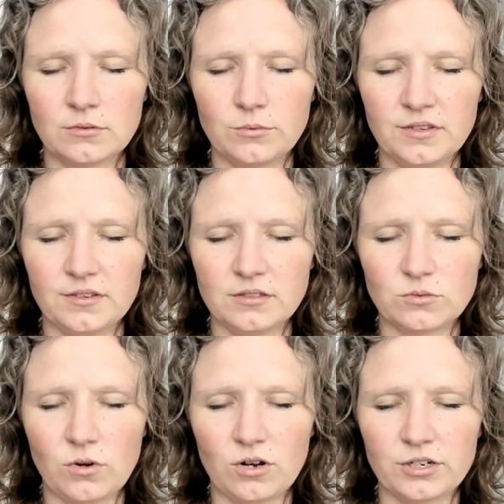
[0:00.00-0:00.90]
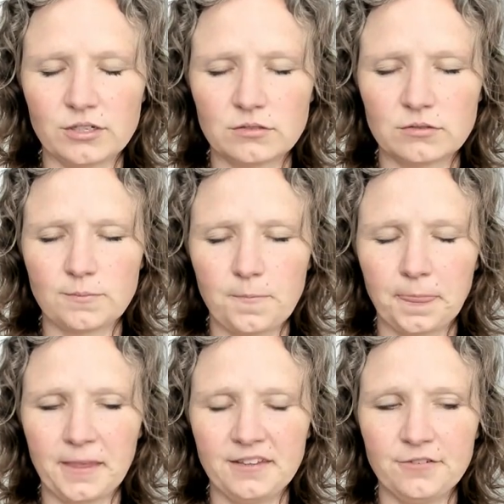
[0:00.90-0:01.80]
with this water,
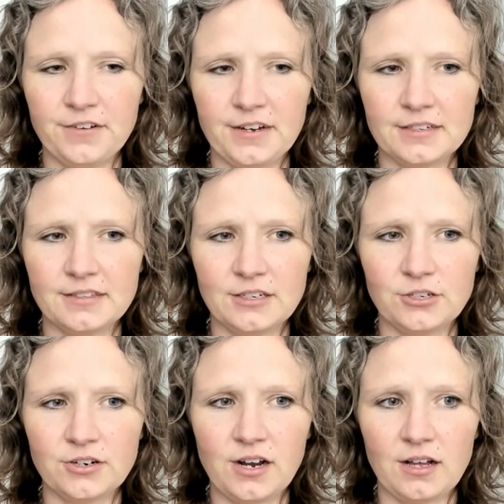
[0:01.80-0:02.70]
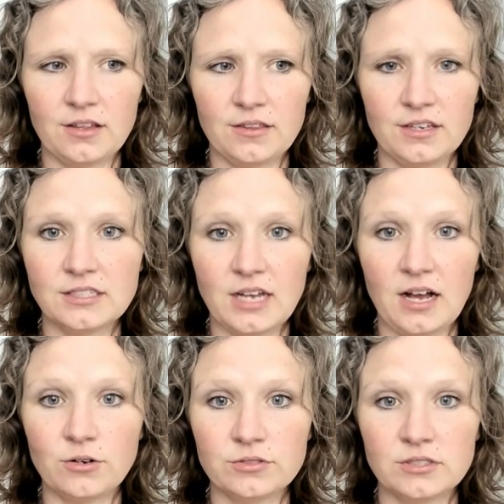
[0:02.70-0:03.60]
and the fact that your this
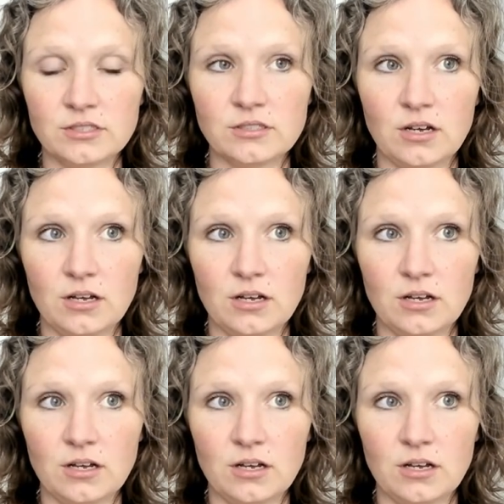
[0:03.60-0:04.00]
house is